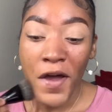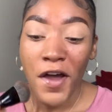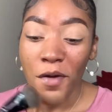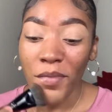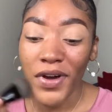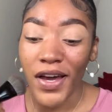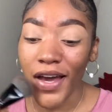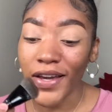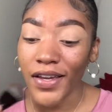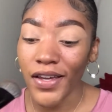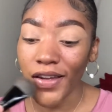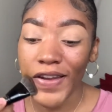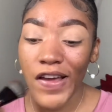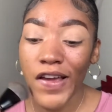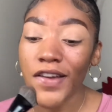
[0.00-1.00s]
But I get
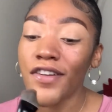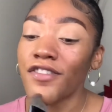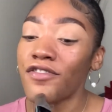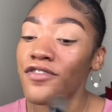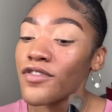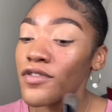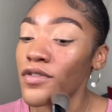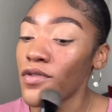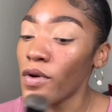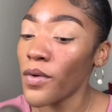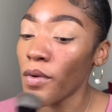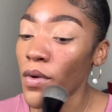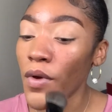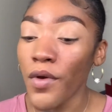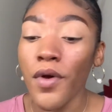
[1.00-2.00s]
like a
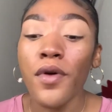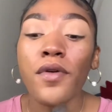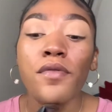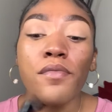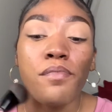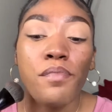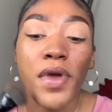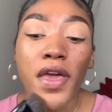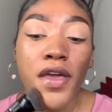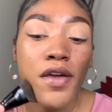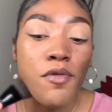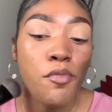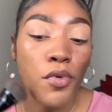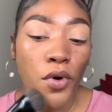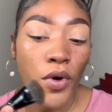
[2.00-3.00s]
new
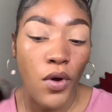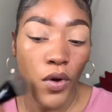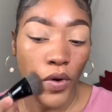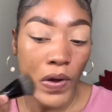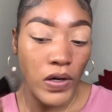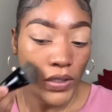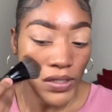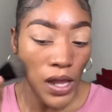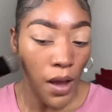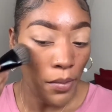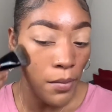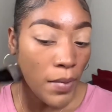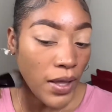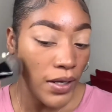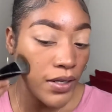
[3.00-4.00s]
pimple on the top of
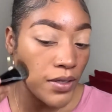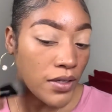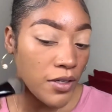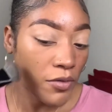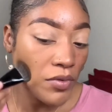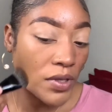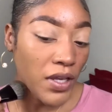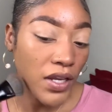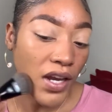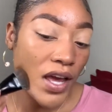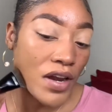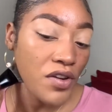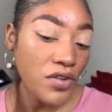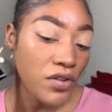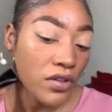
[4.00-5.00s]
my lip and I
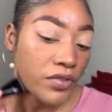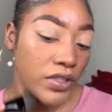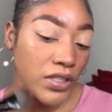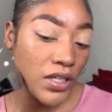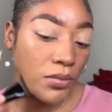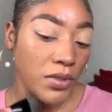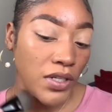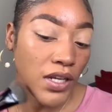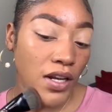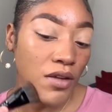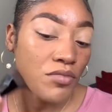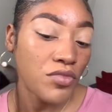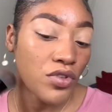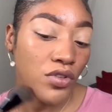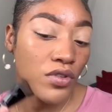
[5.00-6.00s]
don't know if it's something that
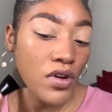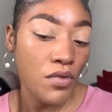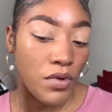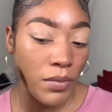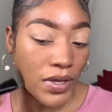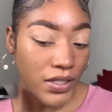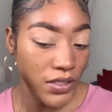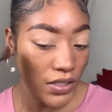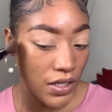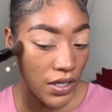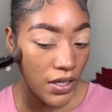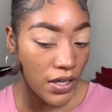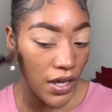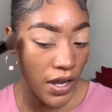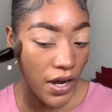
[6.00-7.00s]
I'm doing with my
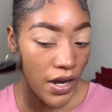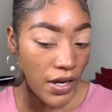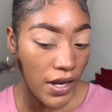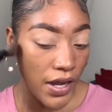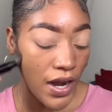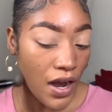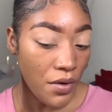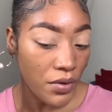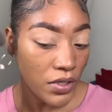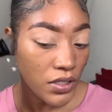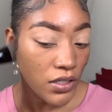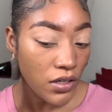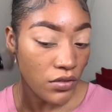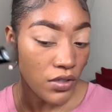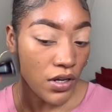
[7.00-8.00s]
skincare. Like I really
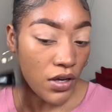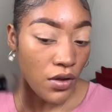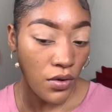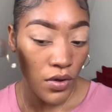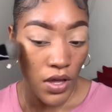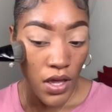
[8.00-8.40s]
don't know.